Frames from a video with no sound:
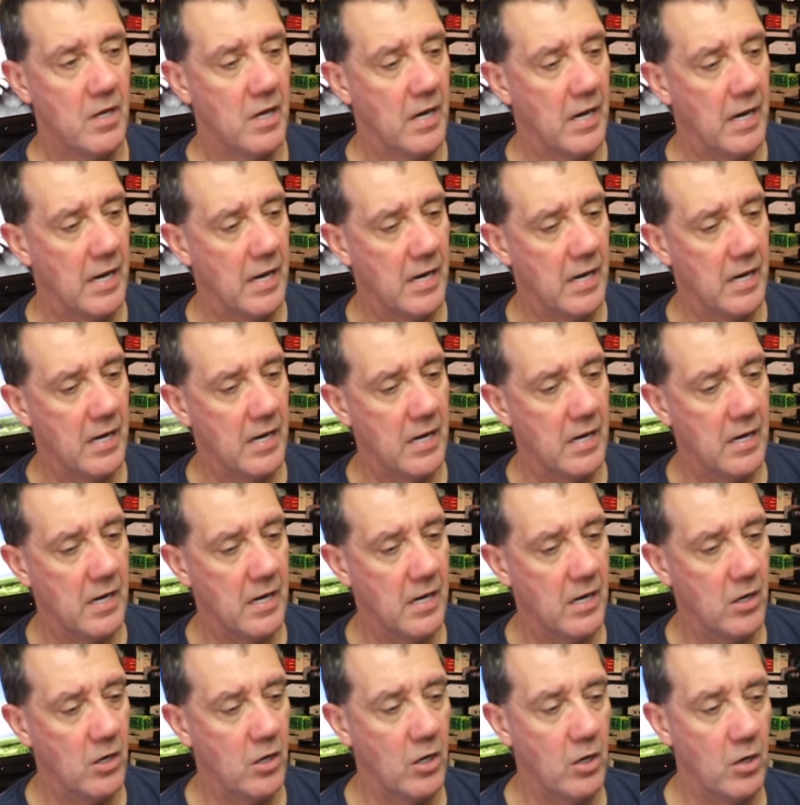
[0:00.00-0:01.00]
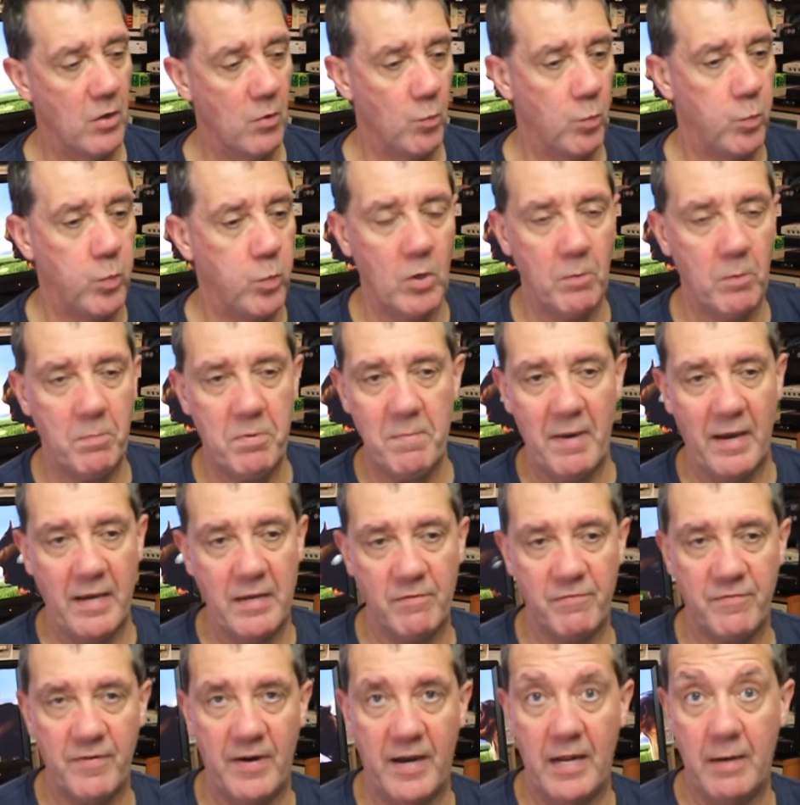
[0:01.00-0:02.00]
will be made
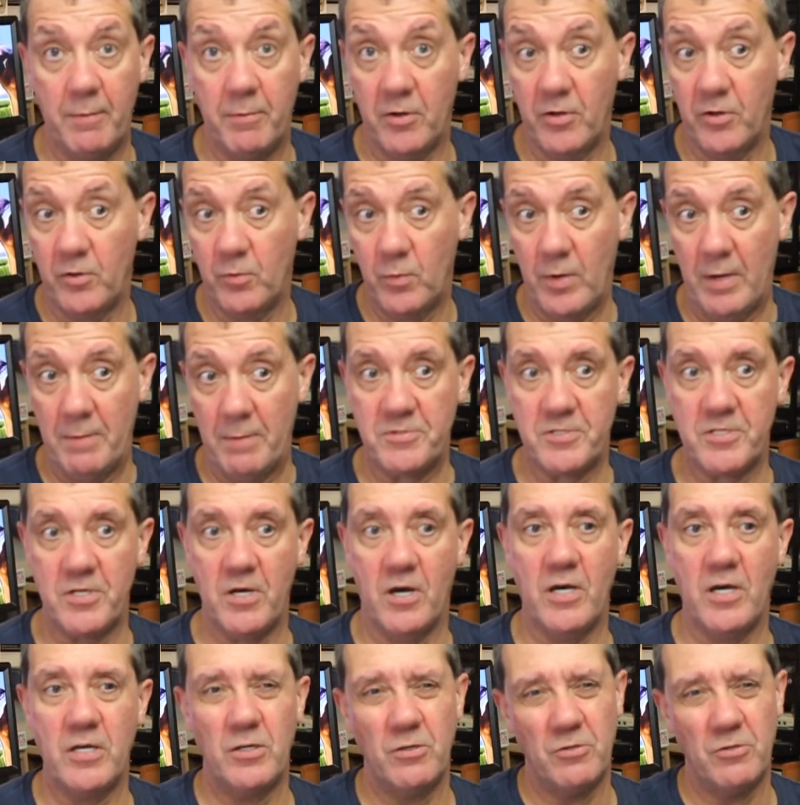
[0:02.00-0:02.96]
available on the website.